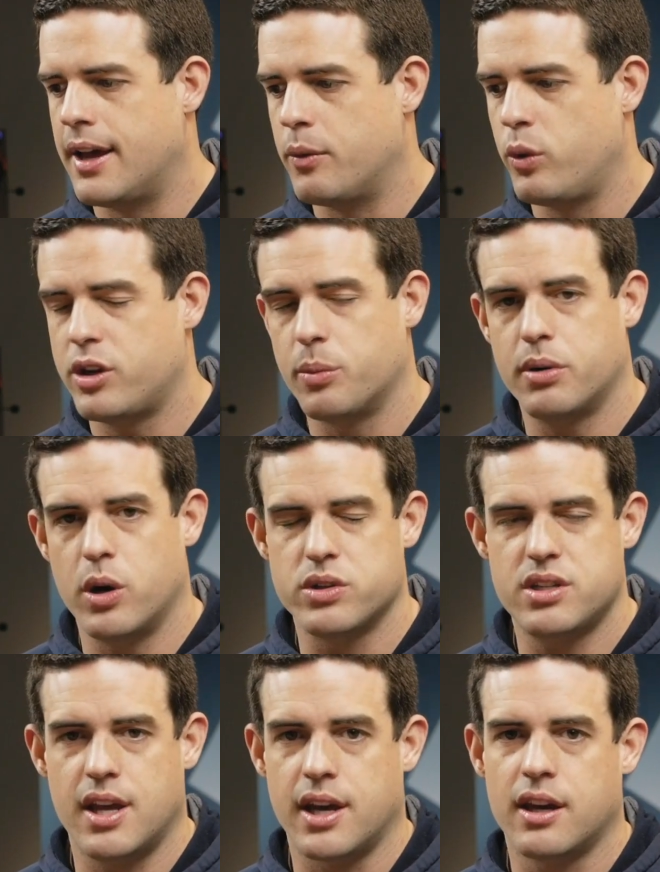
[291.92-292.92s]
with your Pro
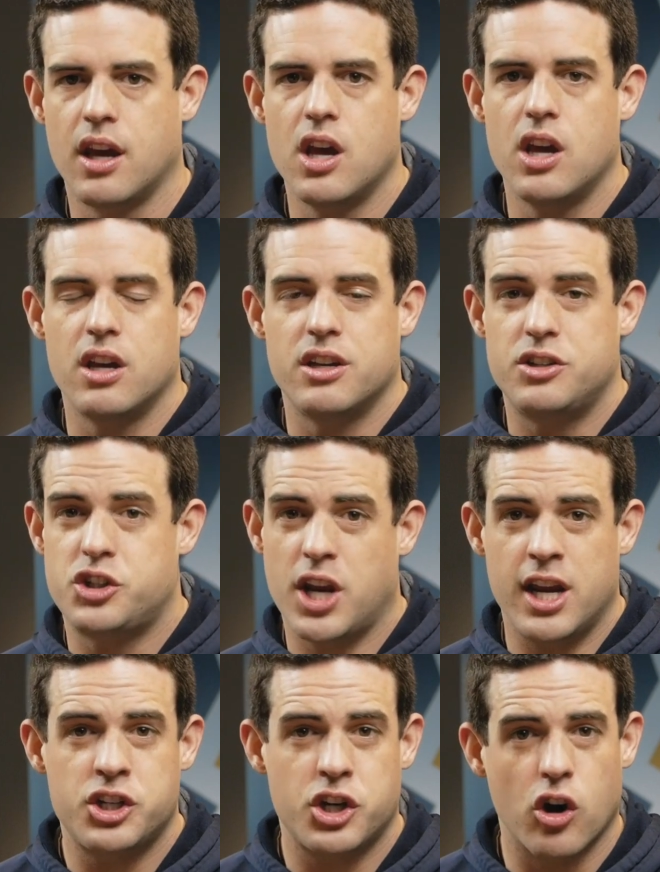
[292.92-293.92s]
Stick,
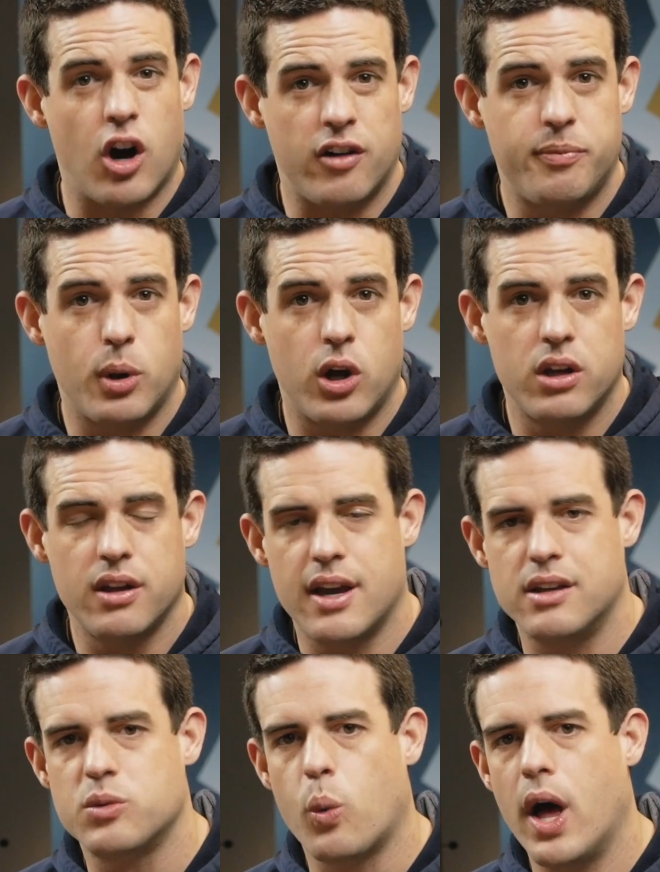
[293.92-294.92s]
Change your off ball
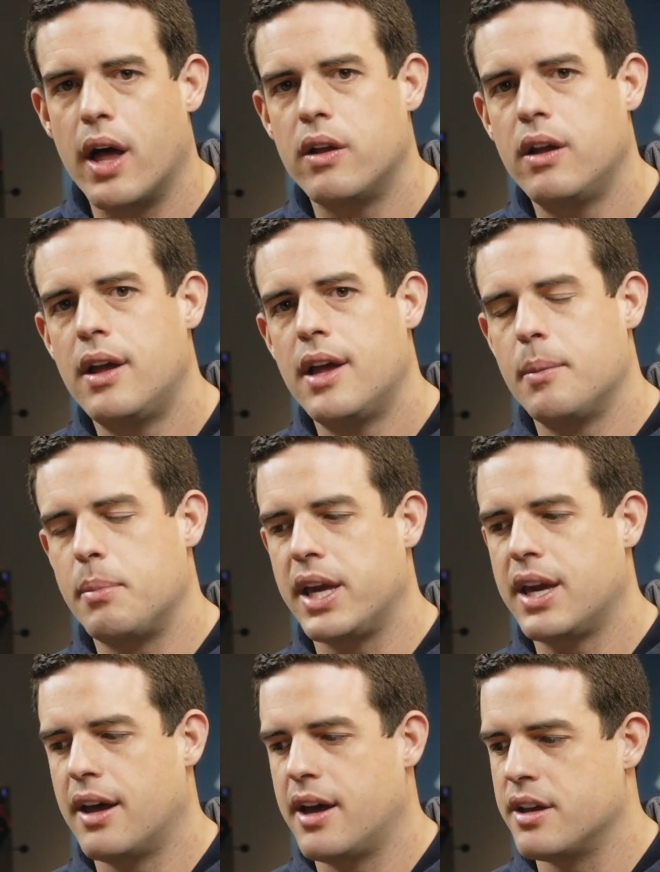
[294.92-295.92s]
as well,
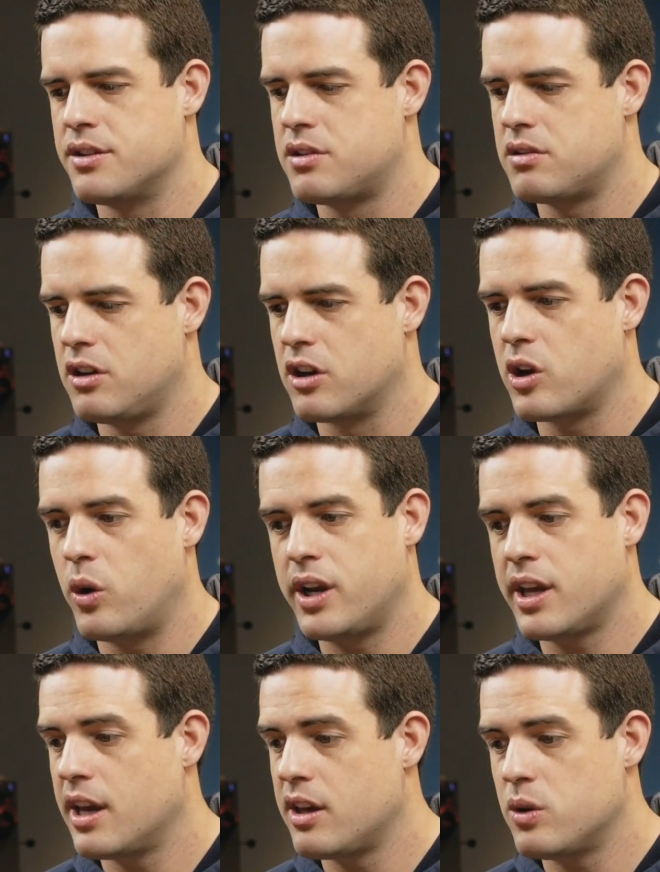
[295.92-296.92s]
because you're going
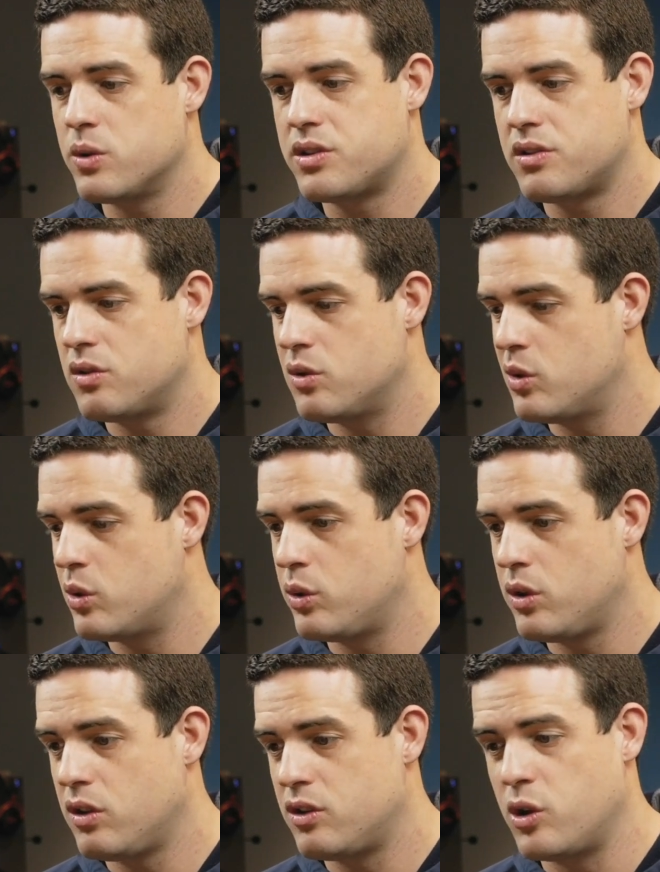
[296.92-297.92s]
to get used
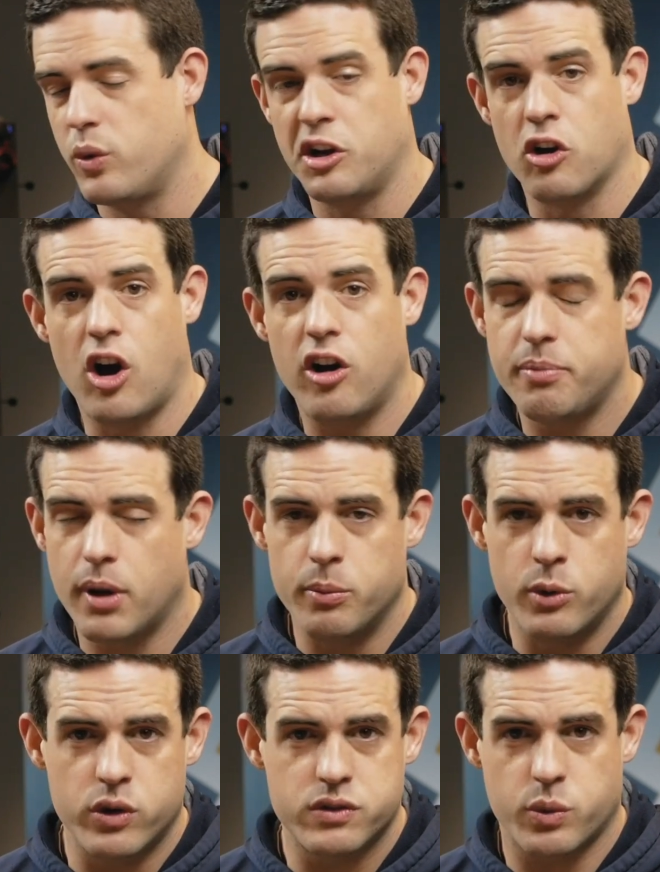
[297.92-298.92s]
to doing your off ball
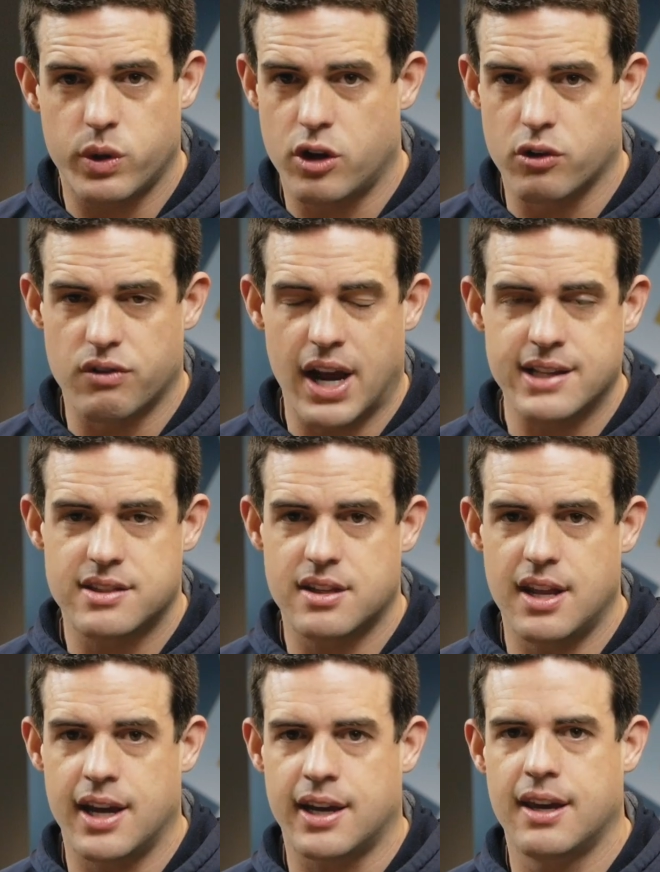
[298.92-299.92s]
moves with your right
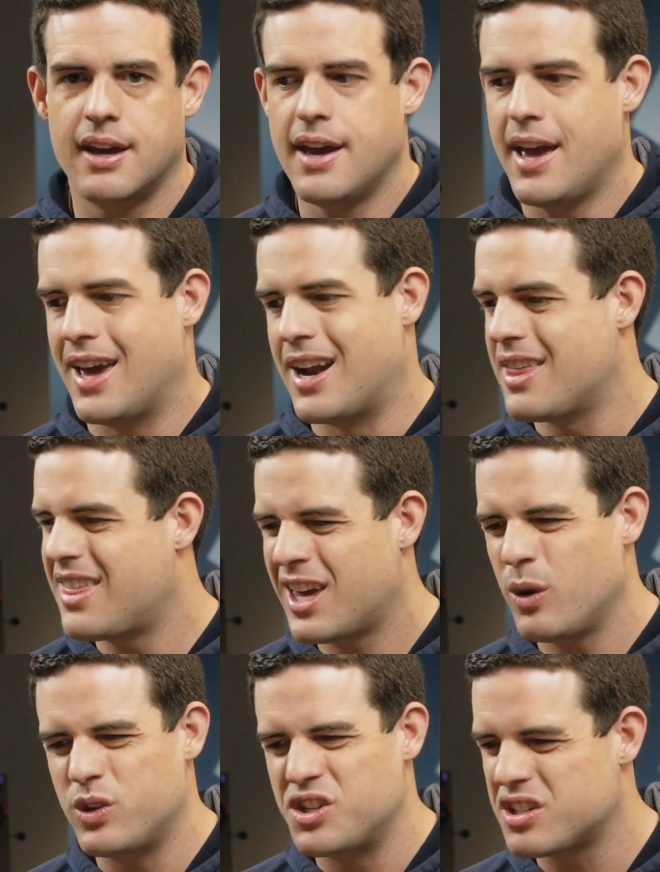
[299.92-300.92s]
stick, and I think
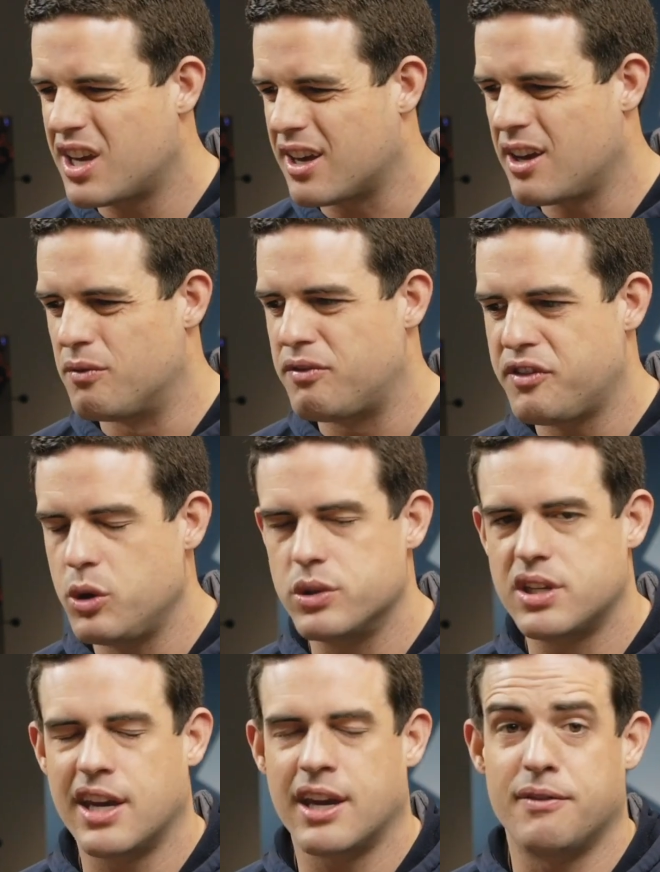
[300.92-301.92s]
it would just get
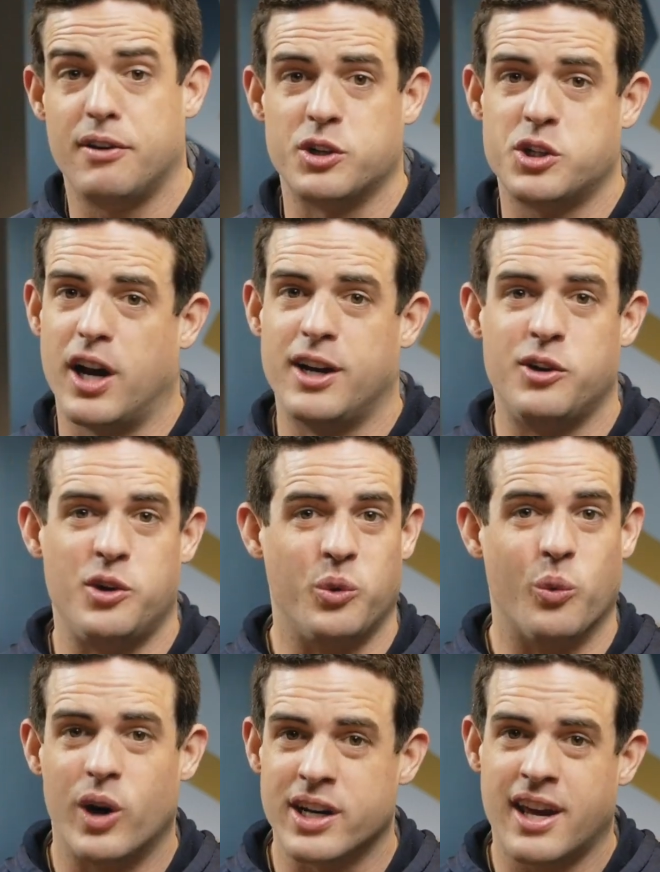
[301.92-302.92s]
confusing if you're trying to do
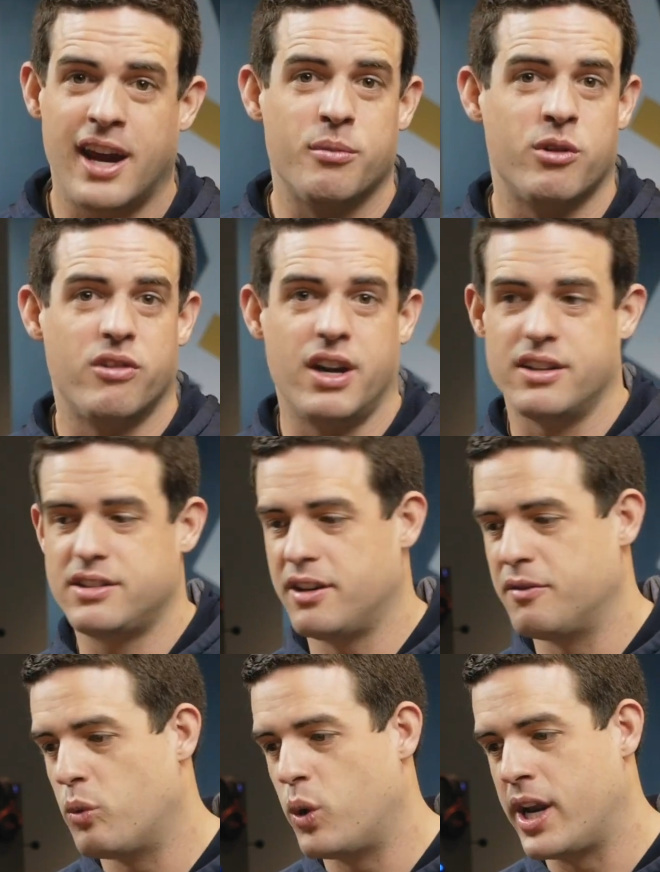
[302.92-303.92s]
one camera
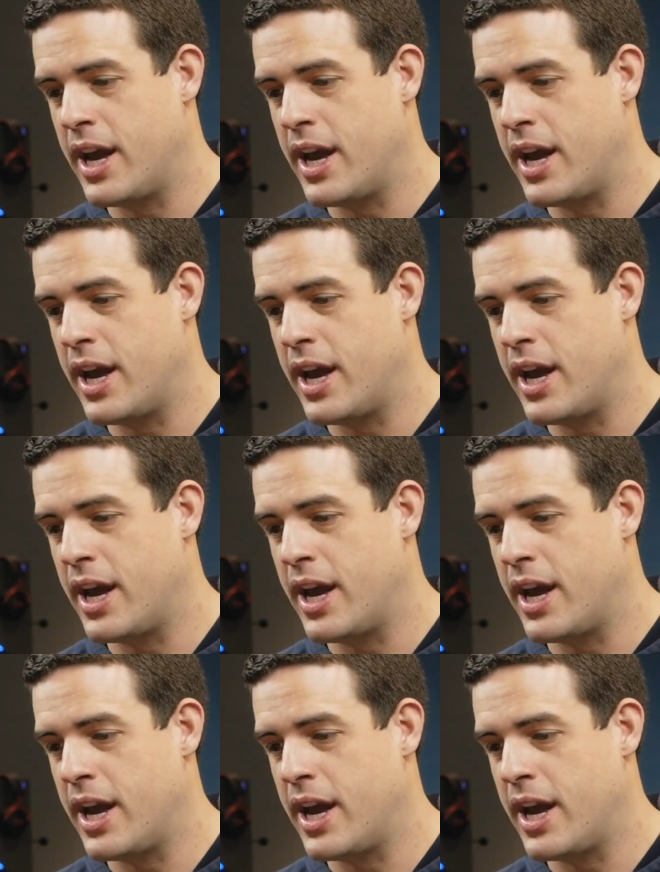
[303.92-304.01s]
relative, one